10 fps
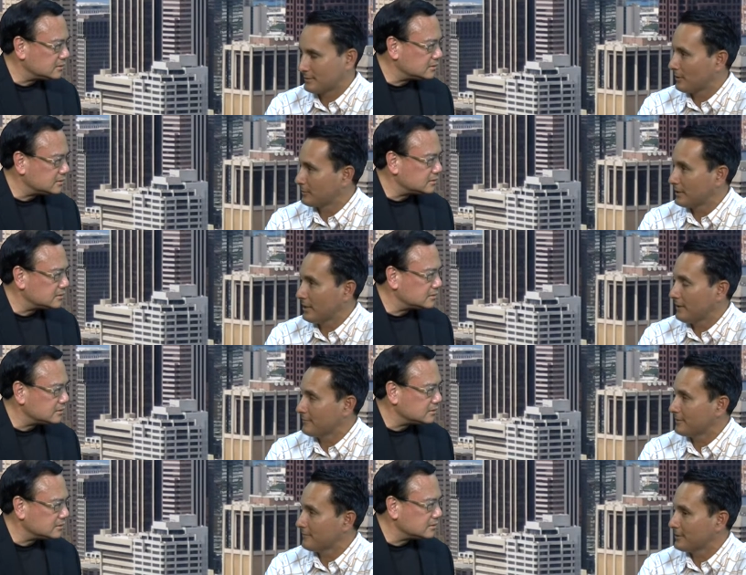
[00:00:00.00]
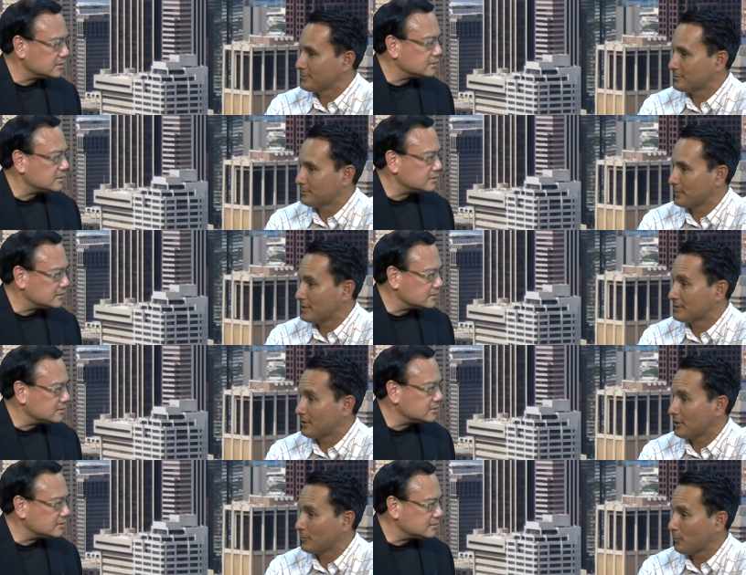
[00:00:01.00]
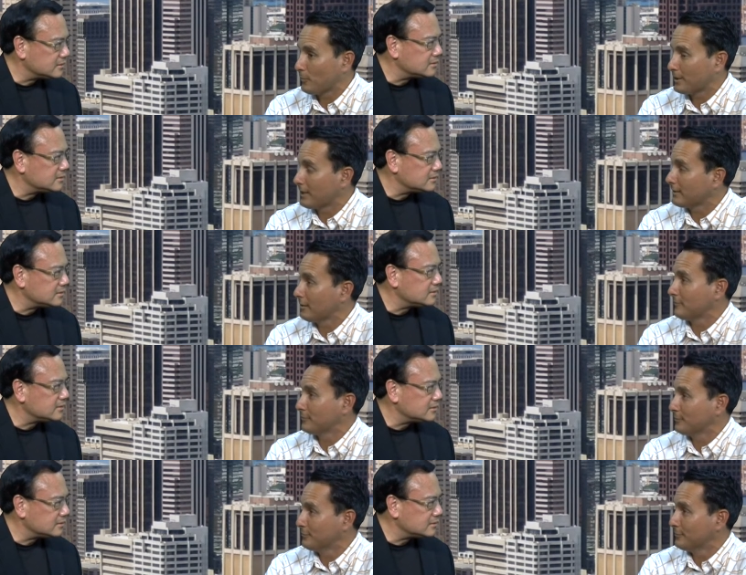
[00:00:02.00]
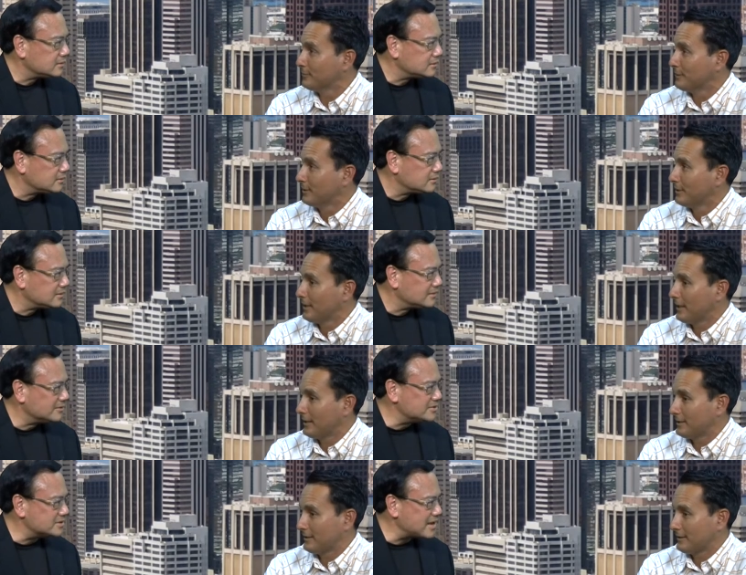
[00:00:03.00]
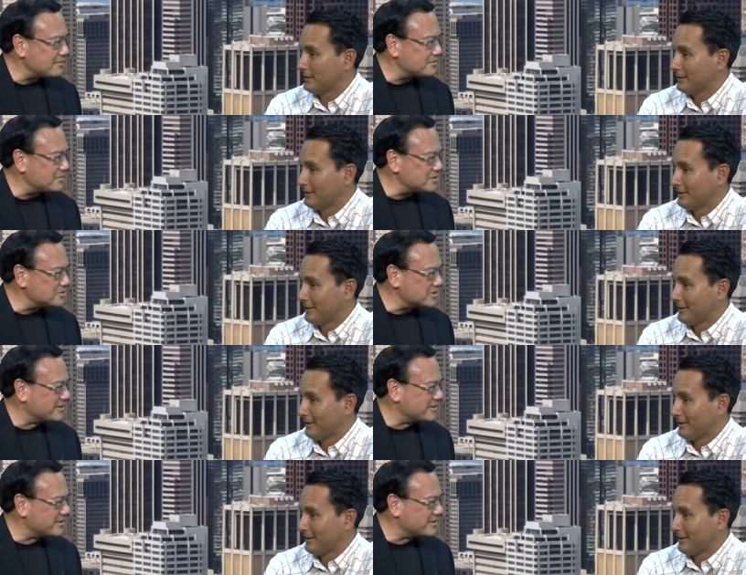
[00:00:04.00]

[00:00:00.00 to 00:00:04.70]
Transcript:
Speaker 1: called Keave Adventures based on what I love to do. And which is have adventure.